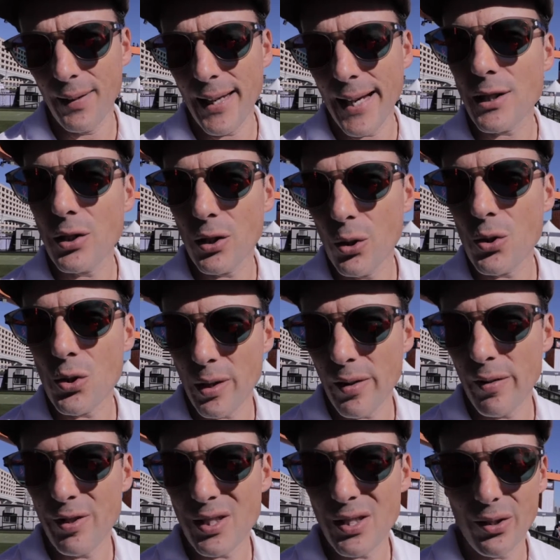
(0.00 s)
the execution of
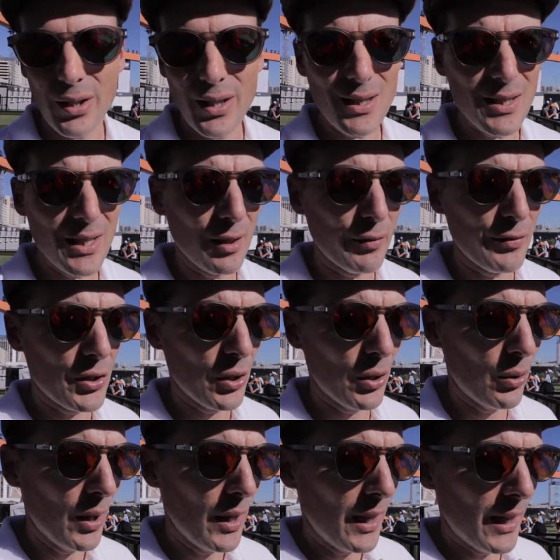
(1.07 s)
the facility itself.
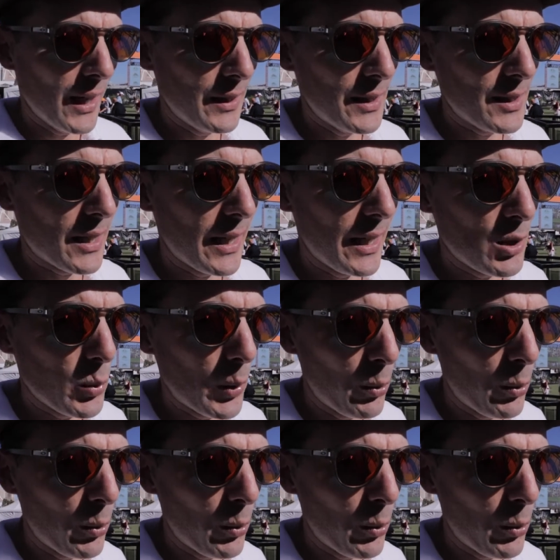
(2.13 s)
So in this case, we